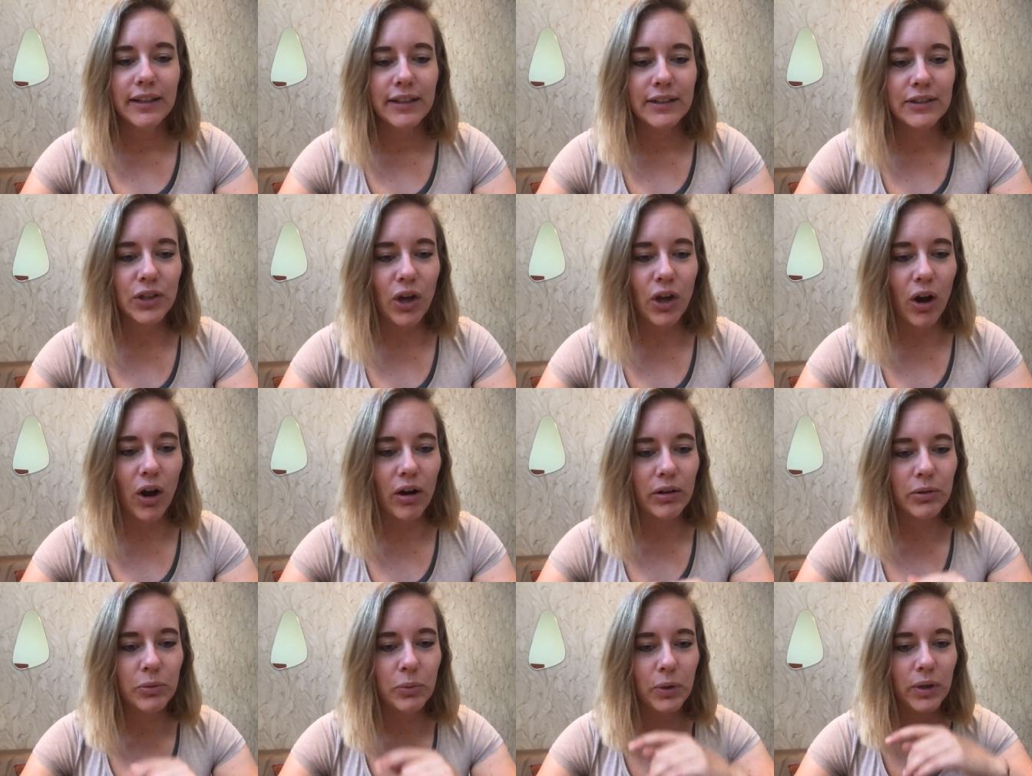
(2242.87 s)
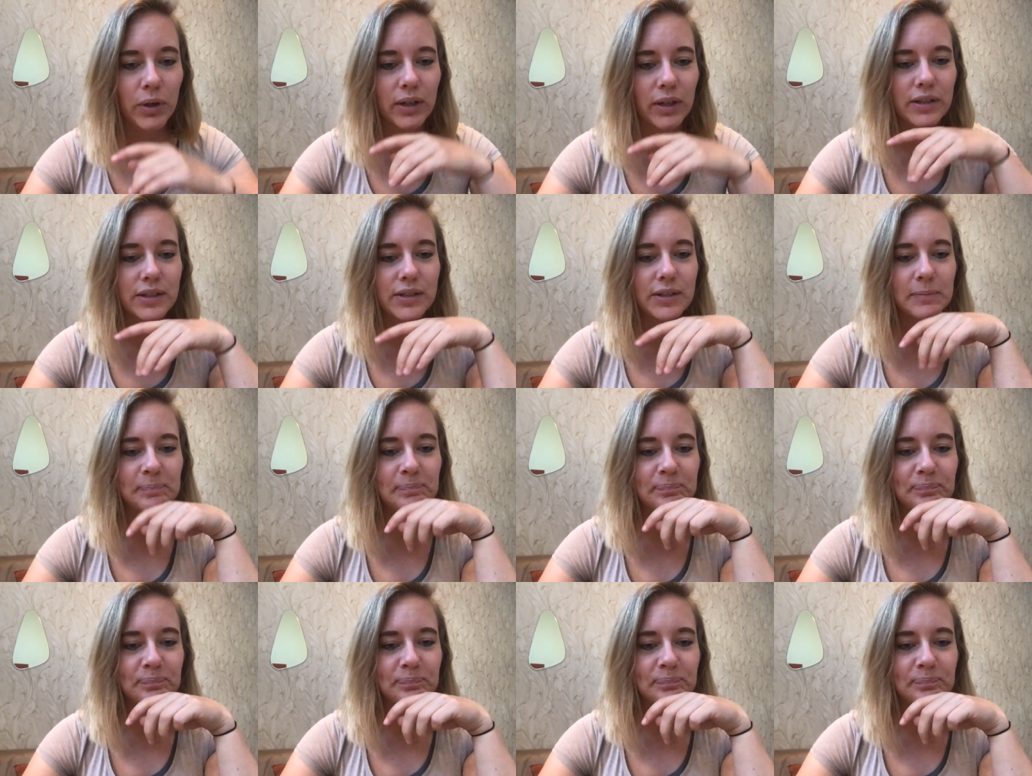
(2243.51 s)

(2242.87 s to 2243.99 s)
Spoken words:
It's a hard word.